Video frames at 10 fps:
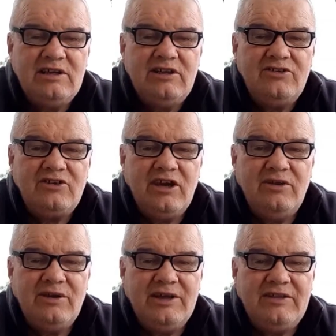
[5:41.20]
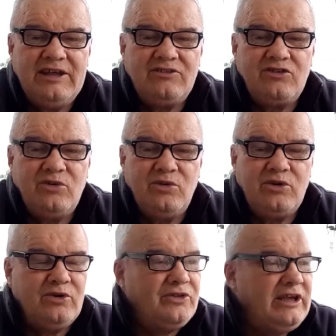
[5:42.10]
So that's all
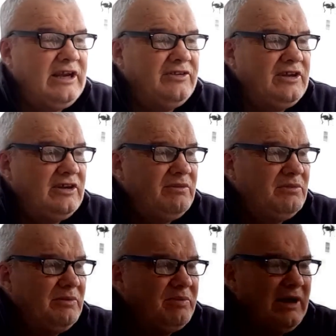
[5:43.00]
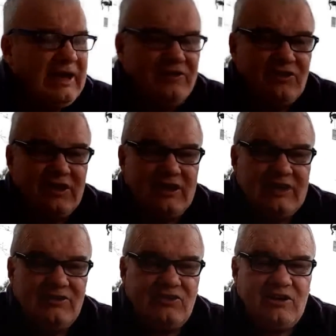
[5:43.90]
good there. And then my plans are to
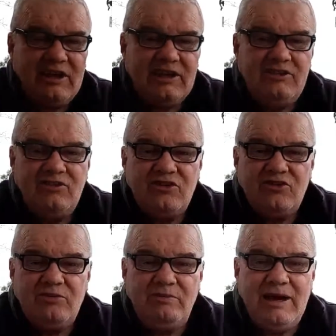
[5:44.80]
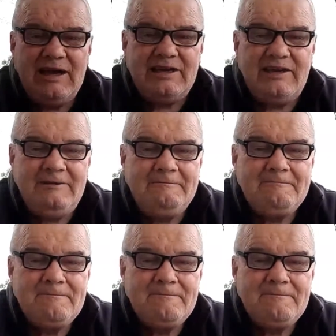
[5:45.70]
get stuck into some marking.